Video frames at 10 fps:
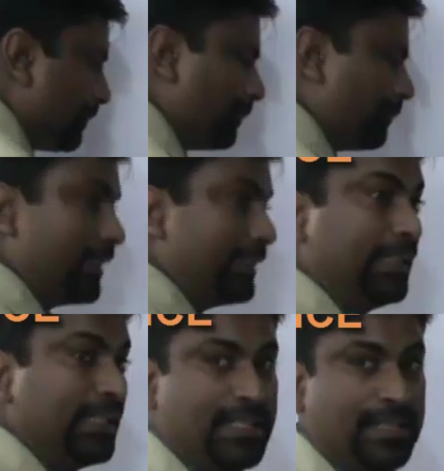But
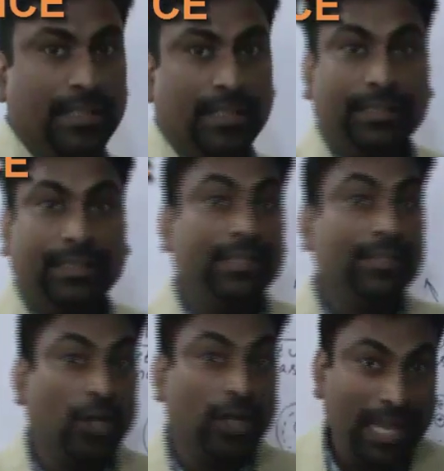this did
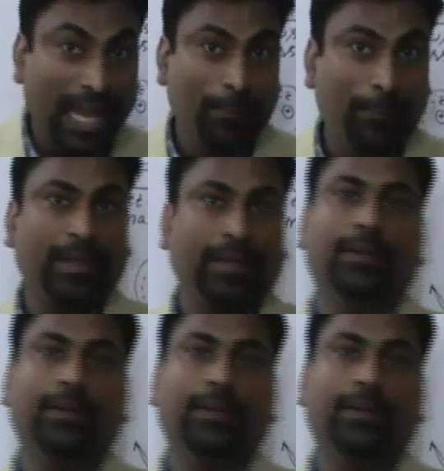not happen.